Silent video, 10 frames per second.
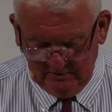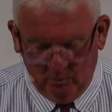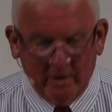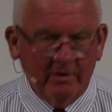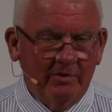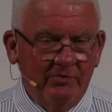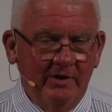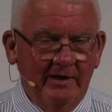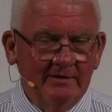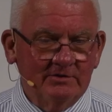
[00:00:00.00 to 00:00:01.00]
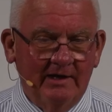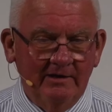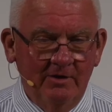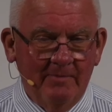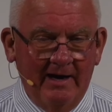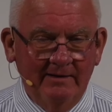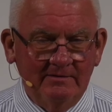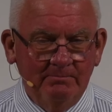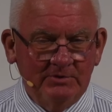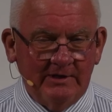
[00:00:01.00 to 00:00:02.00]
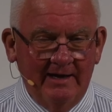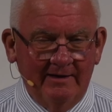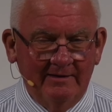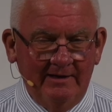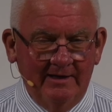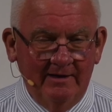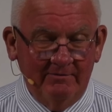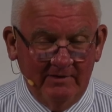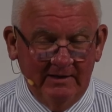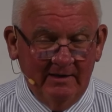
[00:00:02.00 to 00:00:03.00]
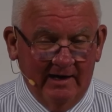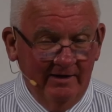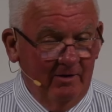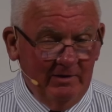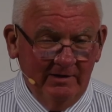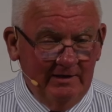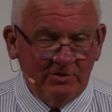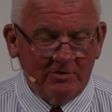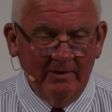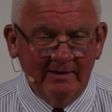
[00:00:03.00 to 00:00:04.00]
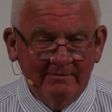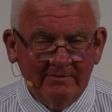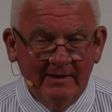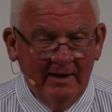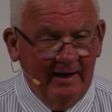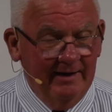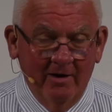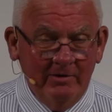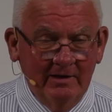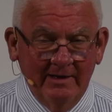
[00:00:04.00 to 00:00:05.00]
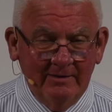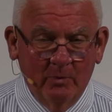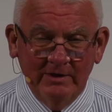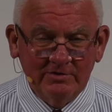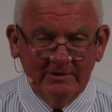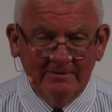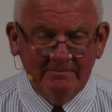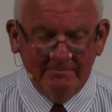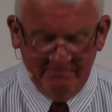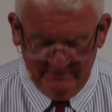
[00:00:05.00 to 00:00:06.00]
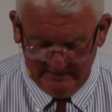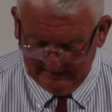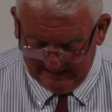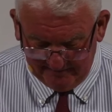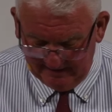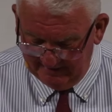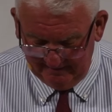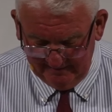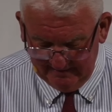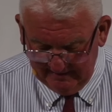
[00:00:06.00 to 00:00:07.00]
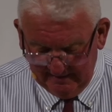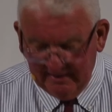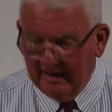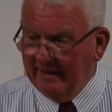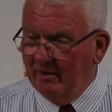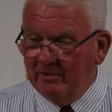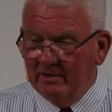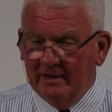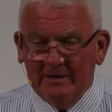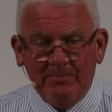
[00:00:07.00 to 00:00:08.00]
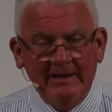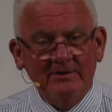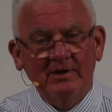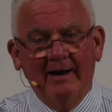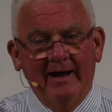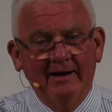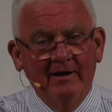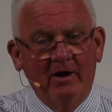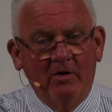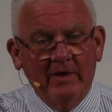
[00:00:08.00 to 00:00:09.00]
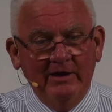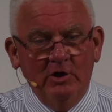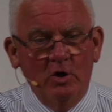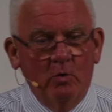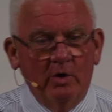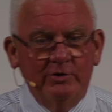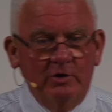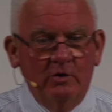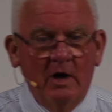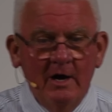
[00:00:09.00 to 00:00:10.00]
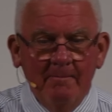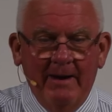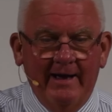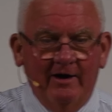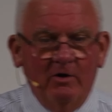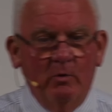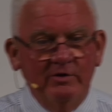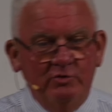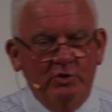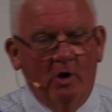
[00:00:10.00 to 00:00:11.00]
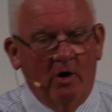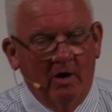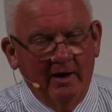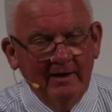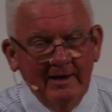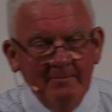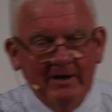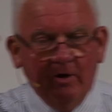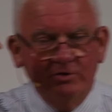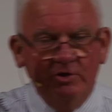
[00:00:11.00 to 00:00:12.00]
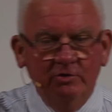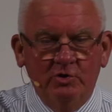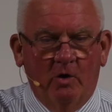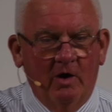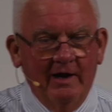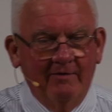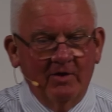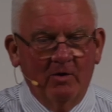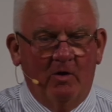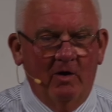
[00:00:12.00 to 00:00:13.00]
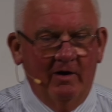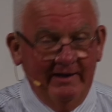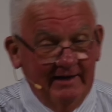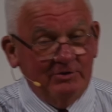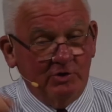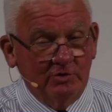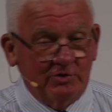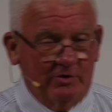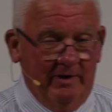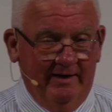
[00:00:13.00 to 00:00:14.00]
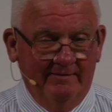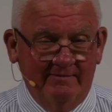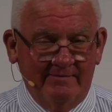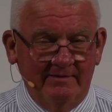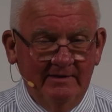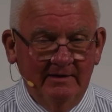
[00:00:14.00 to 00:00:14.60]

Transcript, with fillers: What are the things that you might stand in need of? I know you need strength. I know you need wisdom. Amen. I know you need peace, and I know that you will do better with joy because the joy of the Lord is your strength.